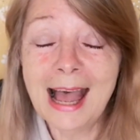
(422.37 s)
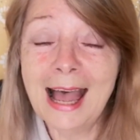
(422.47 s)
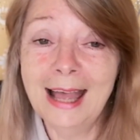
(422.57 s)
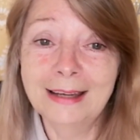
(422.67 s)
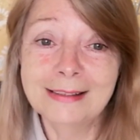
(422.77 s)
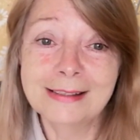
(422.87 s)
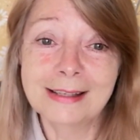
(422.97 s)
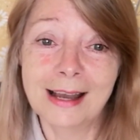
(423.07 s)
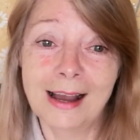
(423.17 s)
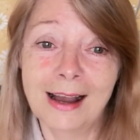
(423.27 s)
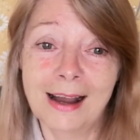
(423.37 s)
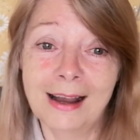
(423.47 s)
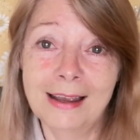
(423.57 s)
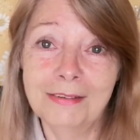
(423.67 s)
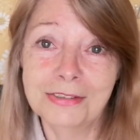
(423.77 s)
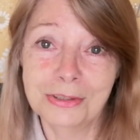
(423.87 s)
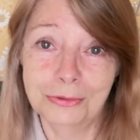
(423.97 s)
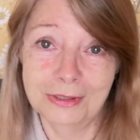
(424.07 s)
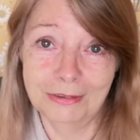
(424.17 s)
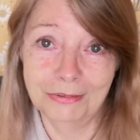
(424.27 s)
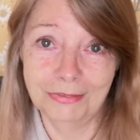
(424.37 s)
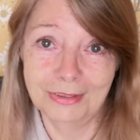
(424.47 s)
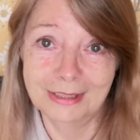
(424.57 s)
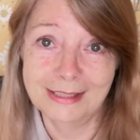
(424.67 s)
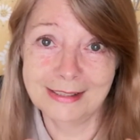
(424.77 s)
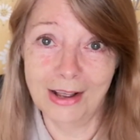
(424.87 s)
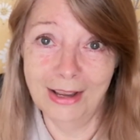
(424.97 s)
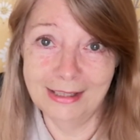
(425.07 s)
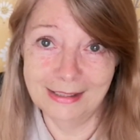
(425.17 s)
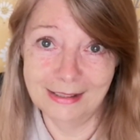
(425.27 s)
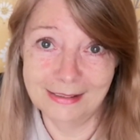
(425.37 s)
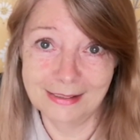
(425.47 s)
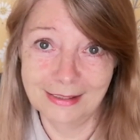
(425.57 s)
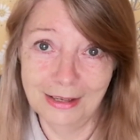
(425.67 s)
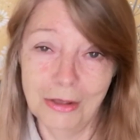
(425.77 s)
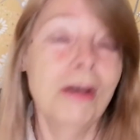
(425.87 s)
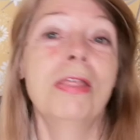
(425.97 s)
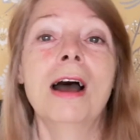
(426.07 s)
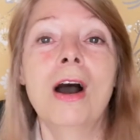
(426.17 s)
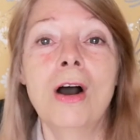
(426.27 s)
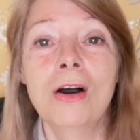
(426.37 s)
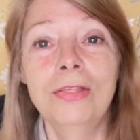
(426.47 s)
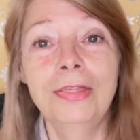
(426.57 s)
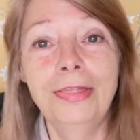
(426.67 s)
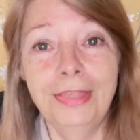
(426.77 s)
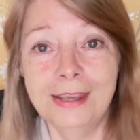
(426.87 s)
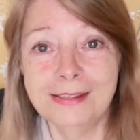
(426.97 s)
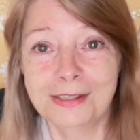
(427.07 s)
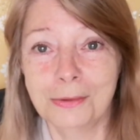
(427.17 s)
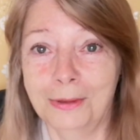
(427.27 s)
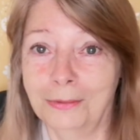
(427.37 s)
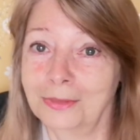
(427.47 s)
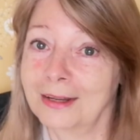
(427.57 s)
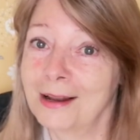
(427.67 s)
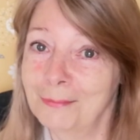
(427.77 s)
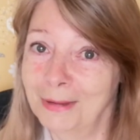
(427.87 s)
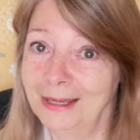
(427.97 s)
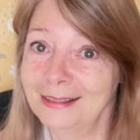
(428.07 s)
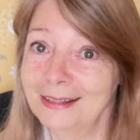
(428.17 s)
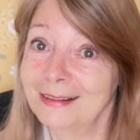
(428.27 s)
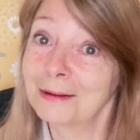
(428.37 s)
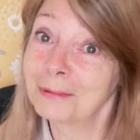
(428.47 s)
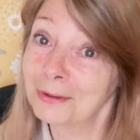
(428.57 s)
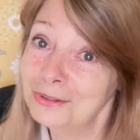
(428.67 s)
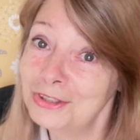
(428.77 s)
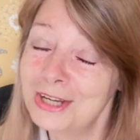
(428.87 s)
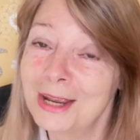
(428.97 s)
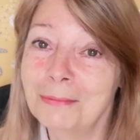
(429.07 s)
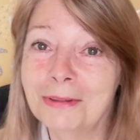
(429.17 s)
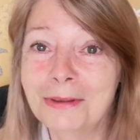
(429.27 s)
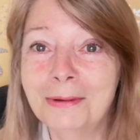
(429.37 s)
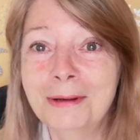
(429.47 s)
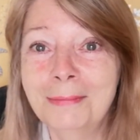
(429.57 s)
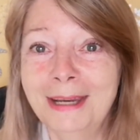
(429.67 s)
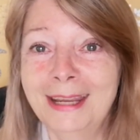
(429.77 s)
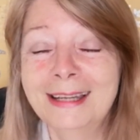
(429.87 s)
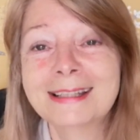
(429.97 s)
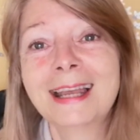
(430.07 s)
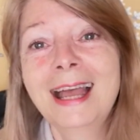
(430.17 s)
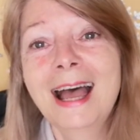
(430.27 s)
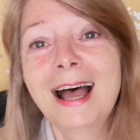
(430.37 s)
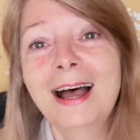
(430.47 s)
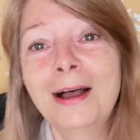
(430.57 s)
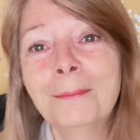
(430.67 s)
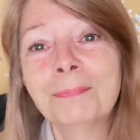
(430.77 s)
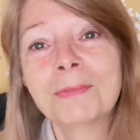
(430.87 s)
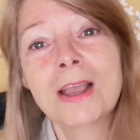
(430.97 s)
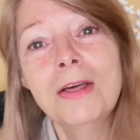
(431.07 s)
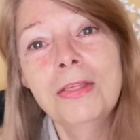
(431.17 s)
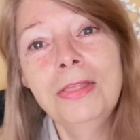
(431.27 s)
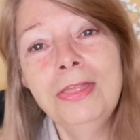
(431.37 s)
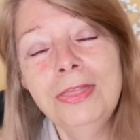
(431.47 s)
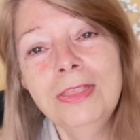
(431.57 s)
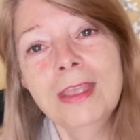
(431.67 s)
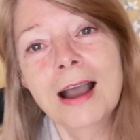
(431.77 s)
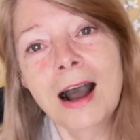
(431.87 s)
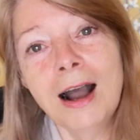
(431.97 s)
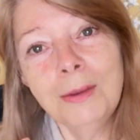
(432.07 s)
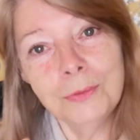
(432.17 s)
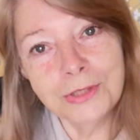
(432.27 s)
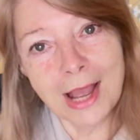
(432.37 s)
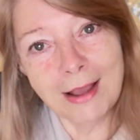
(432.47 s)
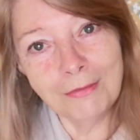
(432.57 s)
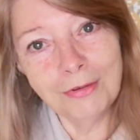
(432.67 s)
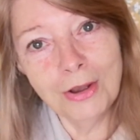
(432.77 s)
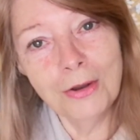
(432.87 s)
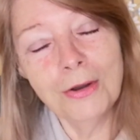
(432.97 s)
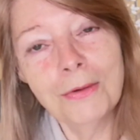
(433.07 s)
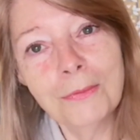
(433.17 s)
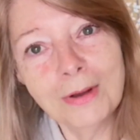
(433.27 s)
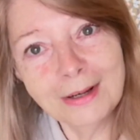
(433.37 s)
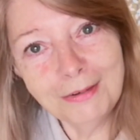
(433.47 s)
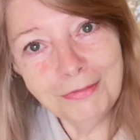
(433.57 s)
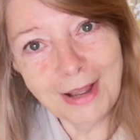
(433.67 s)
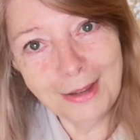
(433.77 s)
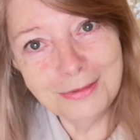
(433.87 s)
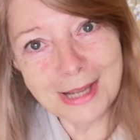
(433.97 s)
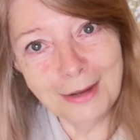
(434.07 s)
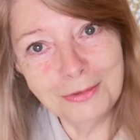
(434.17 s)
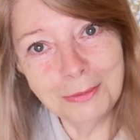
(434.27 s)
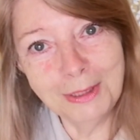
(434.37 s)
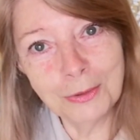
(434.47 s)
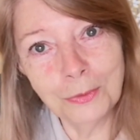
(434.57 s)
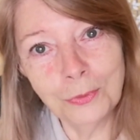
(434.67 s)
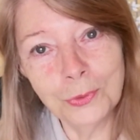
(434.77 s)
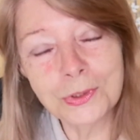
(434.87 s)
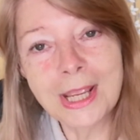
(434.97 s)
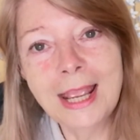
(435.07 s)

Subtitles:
And I've sort of decided that on this quilt that I'm making, that I'm going to share with you in a minute, I would have what I found out to be called